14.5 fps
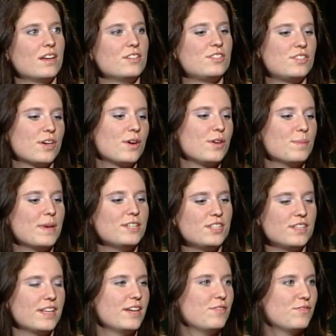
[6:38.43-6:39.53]
So you
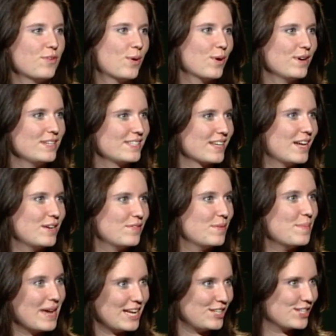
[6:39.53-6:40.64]
mentioned that 4 is kind of the
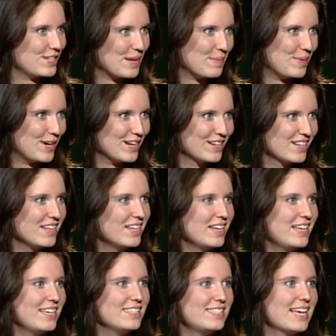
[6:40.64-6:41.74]
magic number.
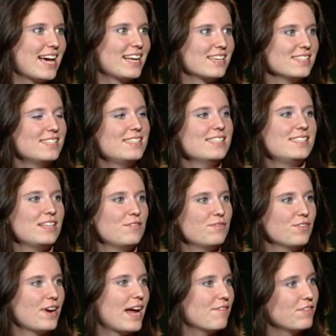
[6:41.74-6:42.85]
Is that consistent
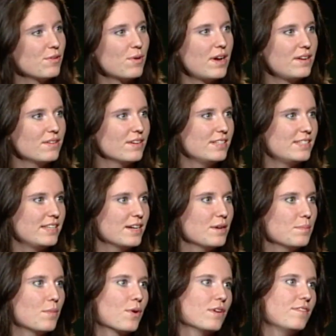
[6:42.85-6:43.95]
for everyone, or is there
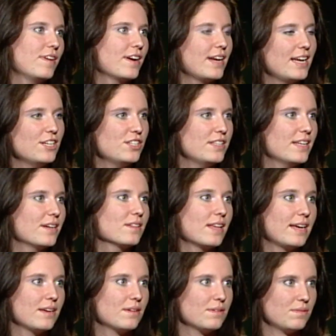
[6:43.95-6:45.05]
more variation there,
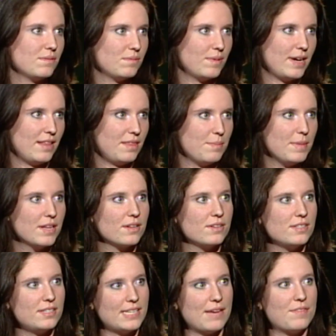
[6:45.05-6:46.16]
like with
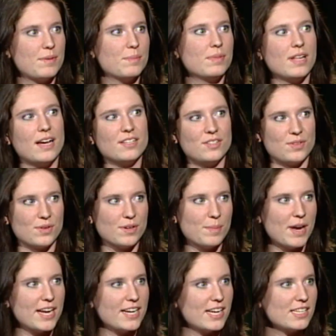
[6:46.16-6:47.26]
Miller's 7 plus or
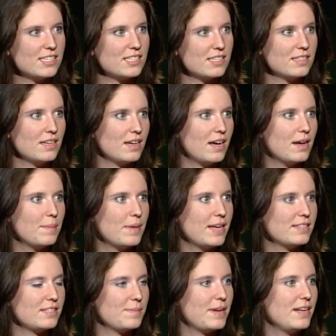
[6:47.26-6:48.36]
minus
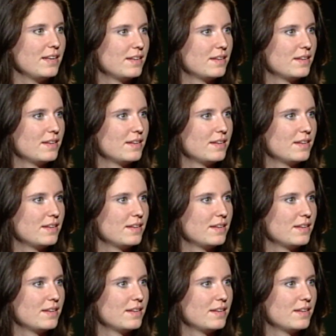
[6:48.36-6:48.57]
estimate?